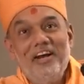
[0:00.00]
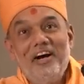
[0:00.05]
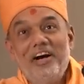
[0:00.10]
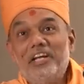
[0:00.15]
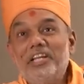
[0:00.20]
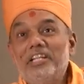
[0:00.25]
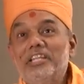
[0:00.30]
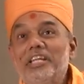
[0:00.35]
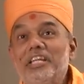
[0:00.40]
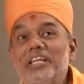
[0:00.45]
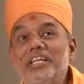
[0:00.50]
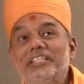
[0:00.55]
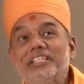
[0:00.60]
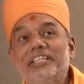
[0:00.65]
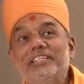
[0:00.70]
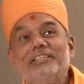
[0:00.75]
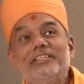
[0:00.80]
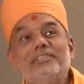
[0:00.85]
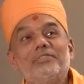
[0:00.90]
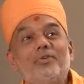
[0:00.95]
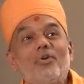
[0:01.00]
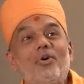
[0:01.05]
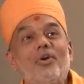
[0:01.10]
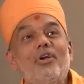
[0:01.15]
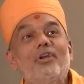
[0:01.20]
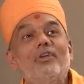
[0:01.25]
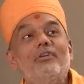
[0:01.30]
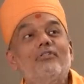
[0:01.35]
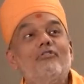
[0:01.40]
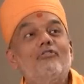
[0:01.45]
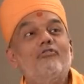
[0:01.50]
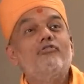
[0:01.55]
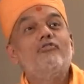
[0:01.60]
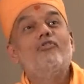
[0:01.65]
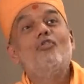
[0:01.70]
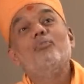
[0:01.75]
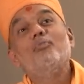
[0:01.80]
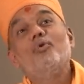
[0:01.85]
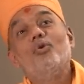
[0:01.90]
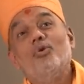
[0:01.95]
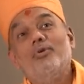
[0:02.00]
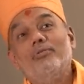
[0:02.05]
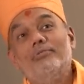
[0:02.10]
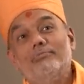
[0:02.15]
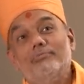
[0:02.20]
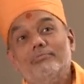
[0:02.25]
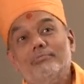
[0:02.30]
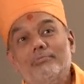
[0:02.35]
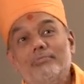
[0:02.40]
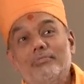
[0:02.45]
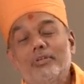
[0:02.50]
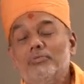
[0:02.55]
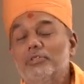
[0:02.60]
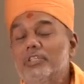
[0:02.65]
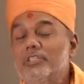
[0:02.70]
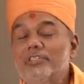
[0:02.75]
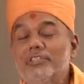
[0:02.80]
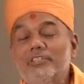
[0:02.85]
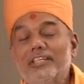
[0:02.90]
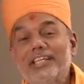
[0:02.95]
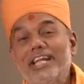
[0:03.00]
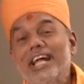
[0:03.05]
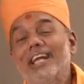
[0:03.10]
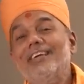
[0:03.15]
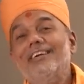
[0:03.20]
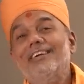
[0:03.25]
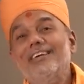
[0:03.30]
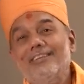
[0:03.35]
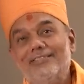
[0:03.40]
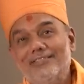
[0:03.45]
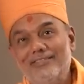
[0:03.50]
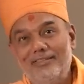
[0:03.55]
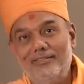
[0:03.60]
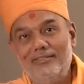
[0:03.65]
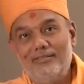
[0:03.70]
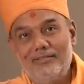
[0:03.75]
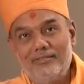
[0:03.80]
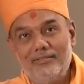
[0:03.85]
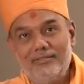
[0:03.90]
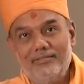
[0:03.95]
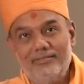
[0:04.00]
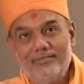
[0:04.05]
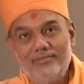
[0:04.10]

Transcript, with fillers: Another disease is called FOMO. Now this is a deadly disease.